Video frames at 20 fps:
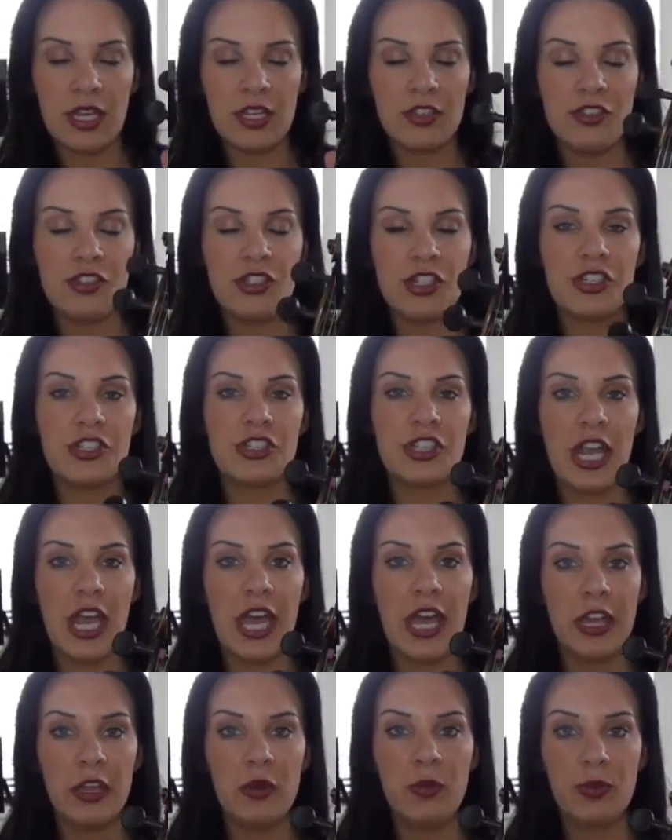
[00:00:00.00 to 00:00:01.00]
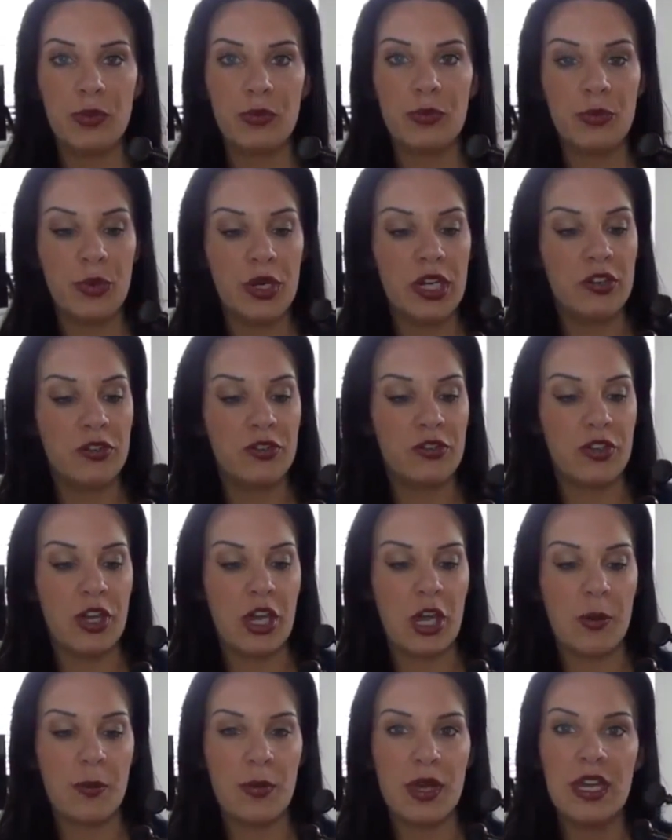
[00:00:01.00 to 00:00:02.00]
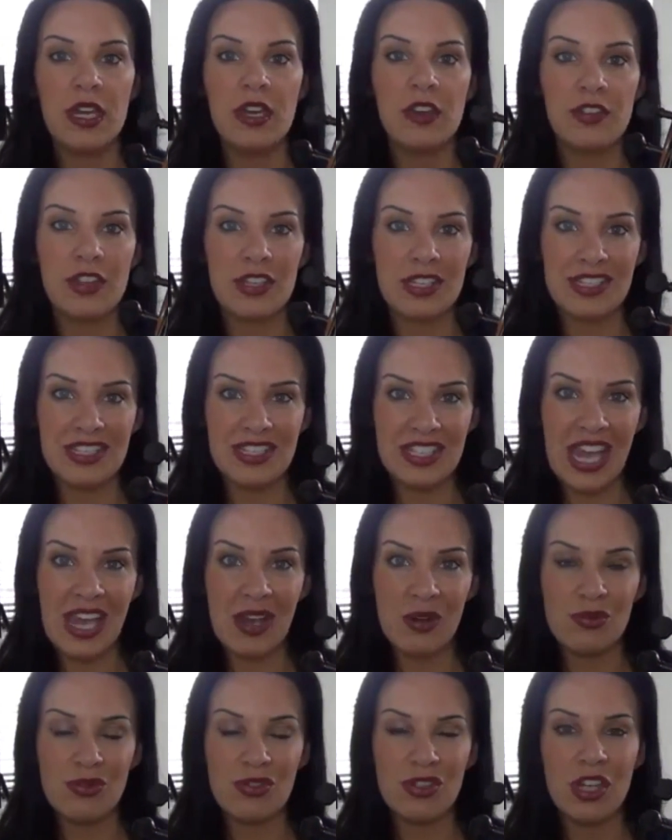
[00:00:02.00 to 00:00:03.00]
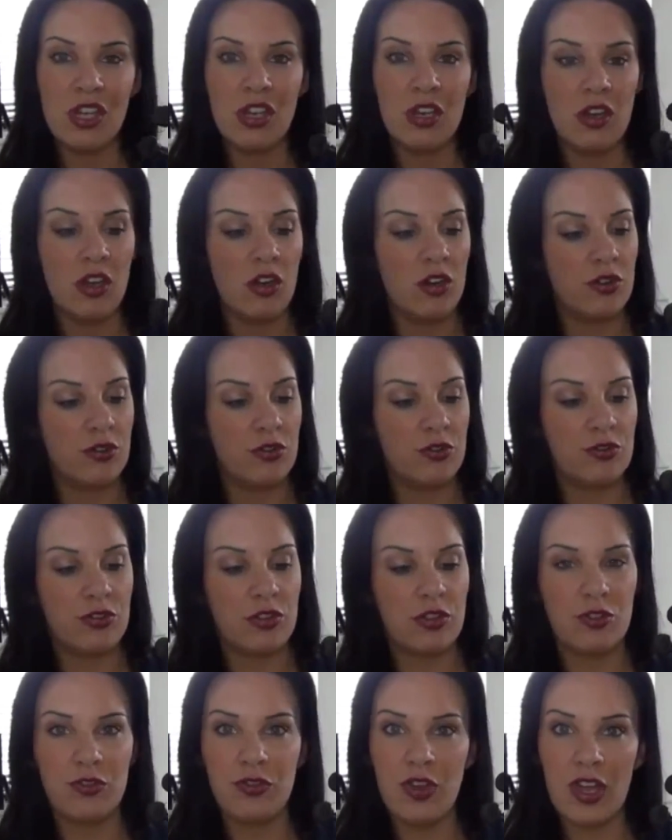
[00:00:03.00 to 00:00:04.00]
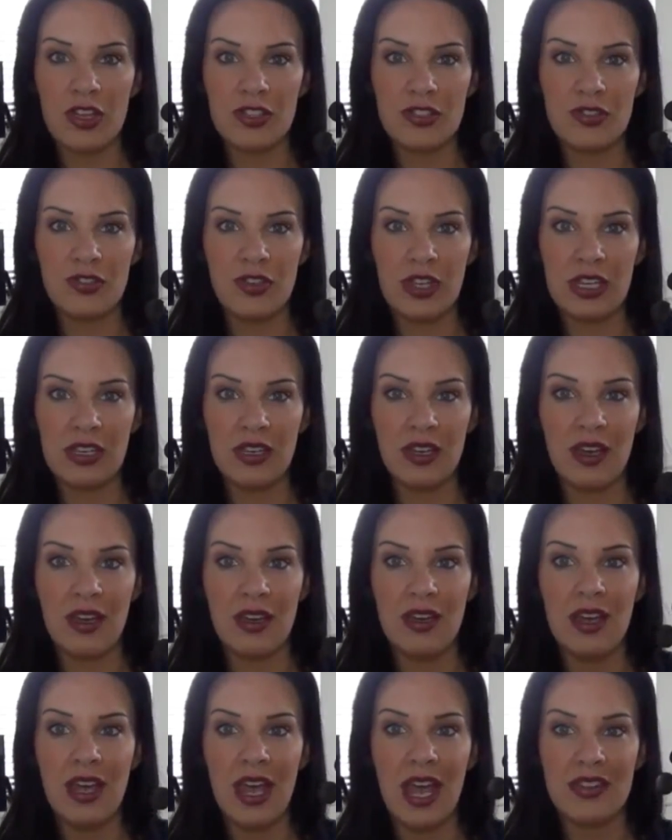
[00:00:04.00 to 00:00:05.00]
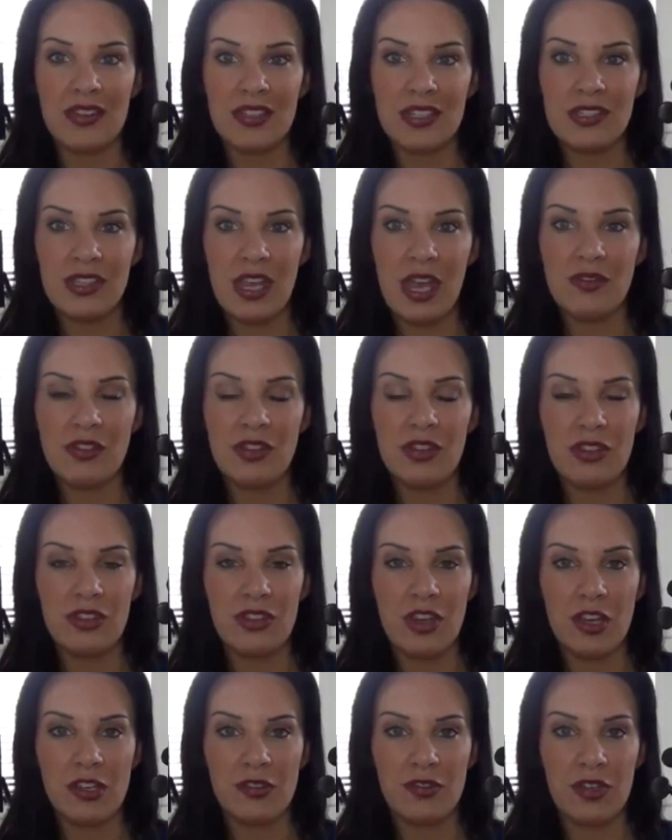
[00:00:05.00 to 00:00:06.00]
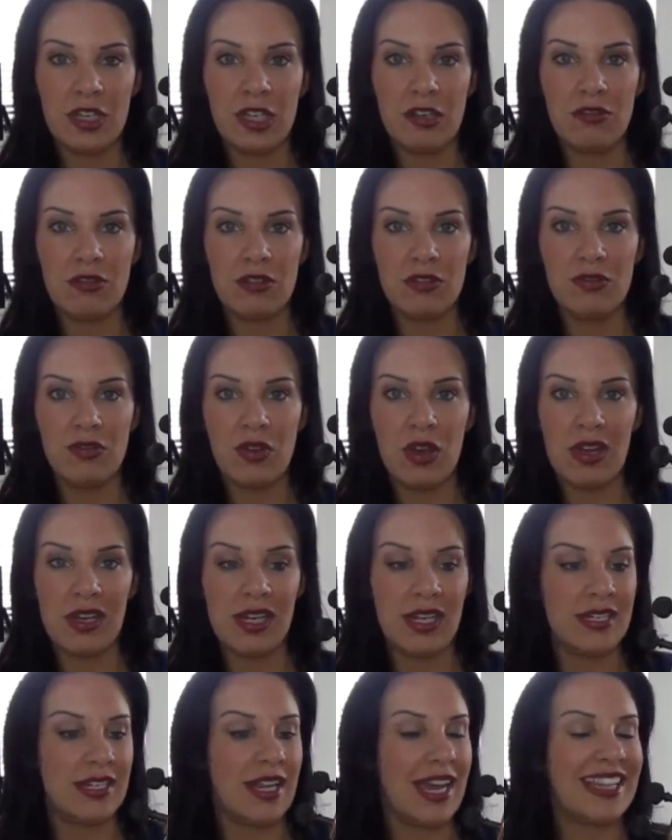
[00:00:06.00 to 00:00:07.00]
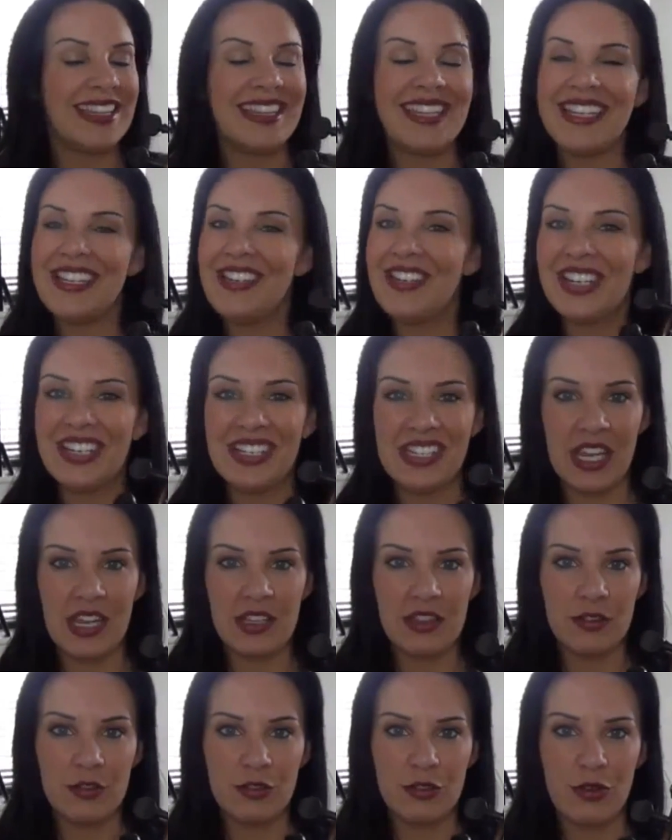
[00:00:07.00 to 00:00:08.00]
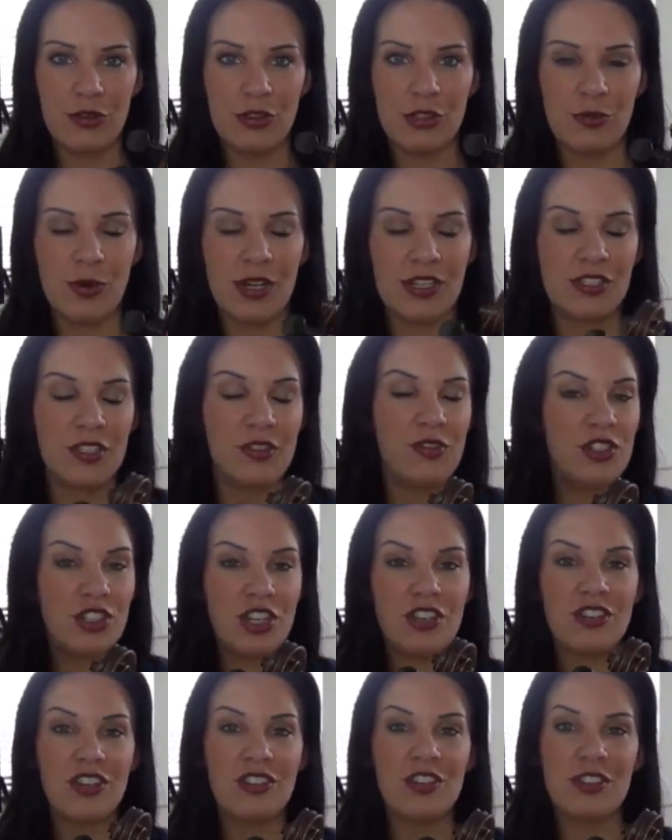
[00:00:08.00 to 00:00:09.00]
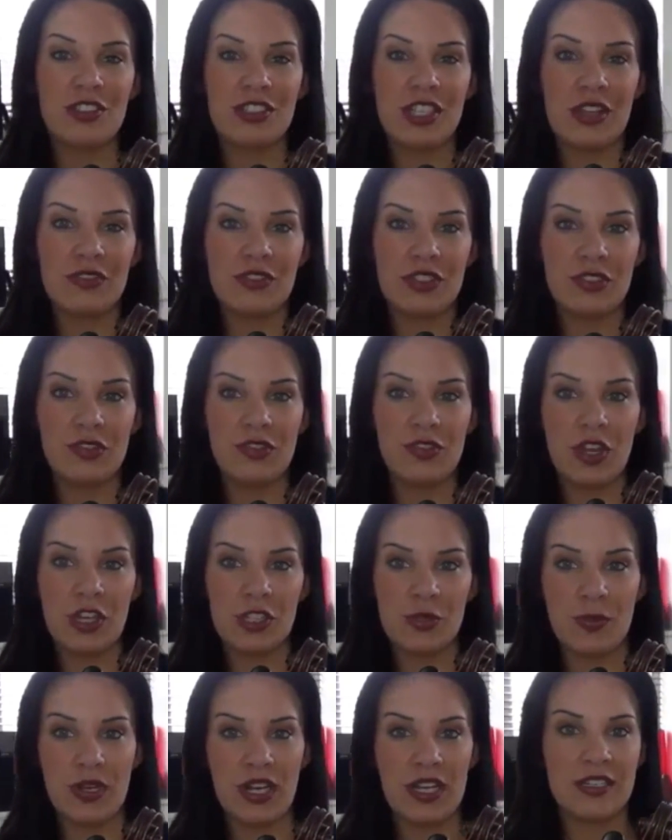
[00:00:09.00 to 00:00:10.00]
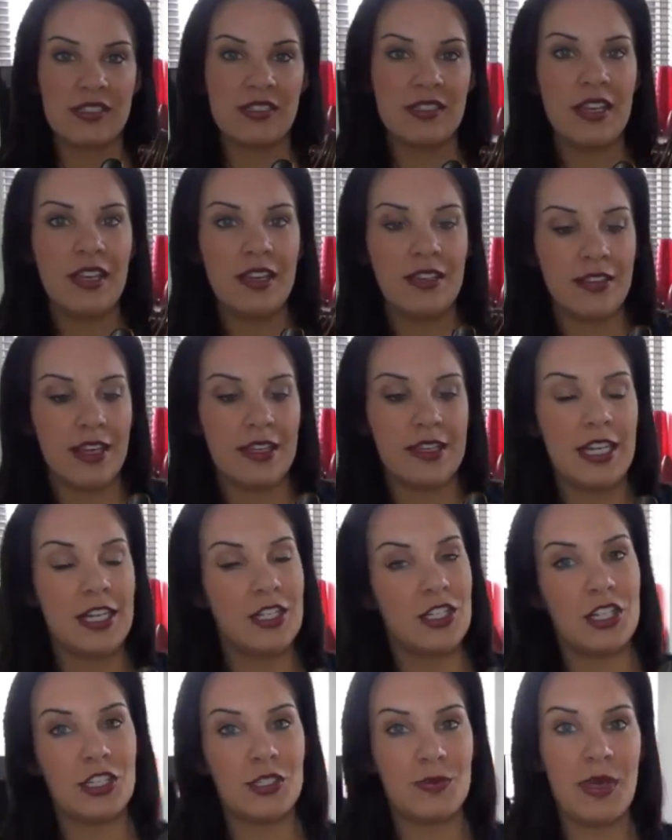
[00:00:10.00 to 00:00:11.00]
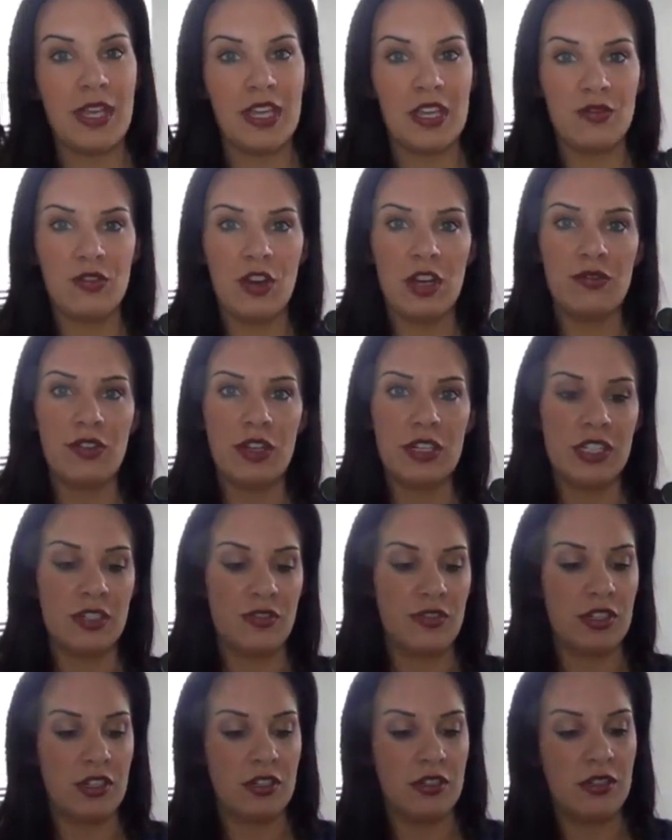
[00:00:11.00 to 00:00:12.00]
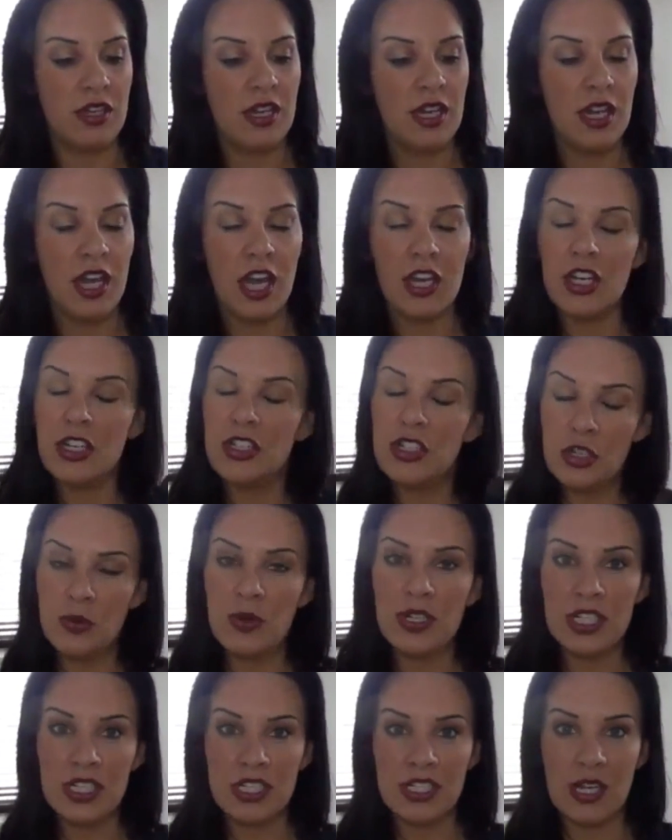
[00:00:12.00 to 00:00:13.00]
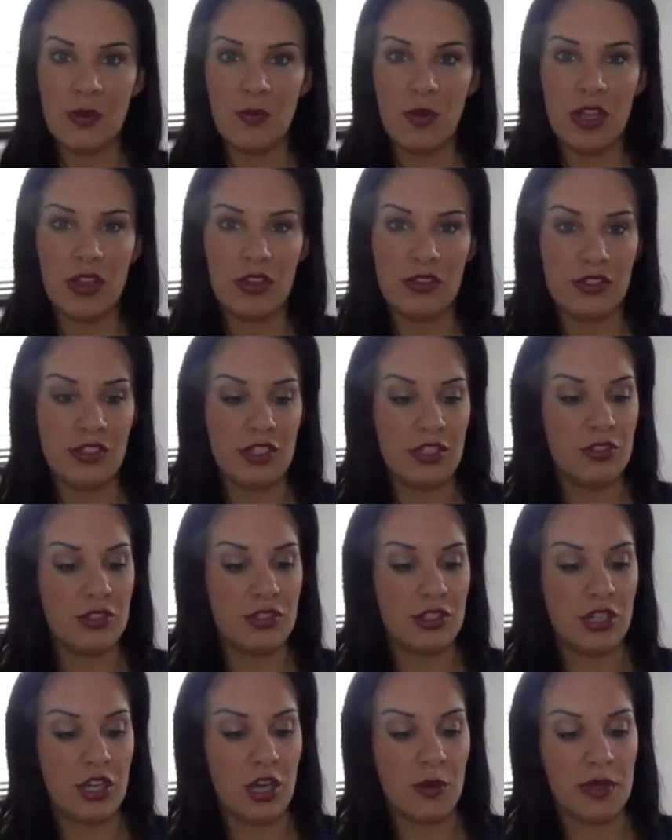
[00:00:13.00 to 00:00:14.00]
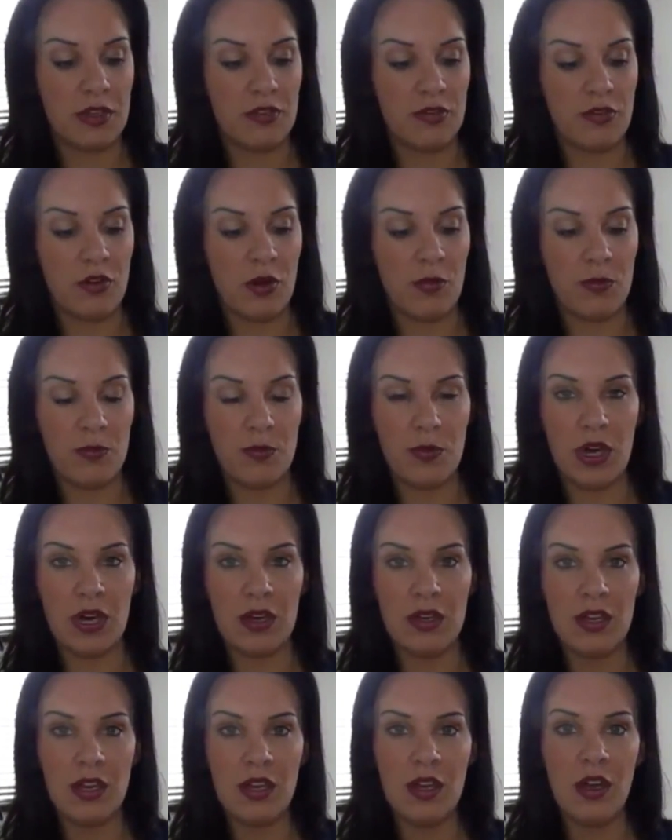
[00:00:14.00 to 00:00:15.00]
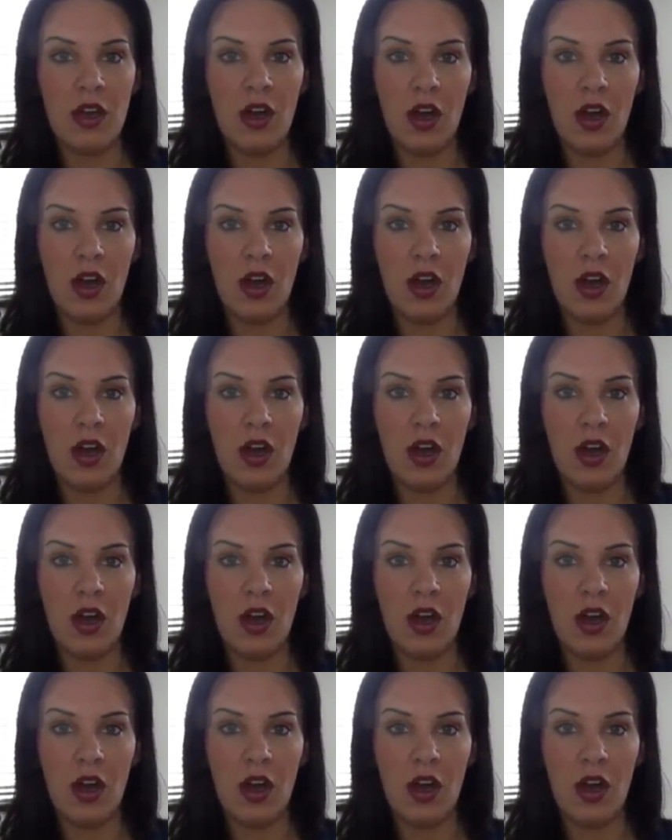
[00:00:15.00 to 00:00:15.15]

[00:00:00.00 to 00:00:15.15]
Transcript: there can just help reaffirm the sound of the first finger and the sound of the third finger on the violin, and then you can take those dots away. So if you don't know those sounds in the first place, then it does make it very, very difficult. And I do understand where those teachers are coming from, but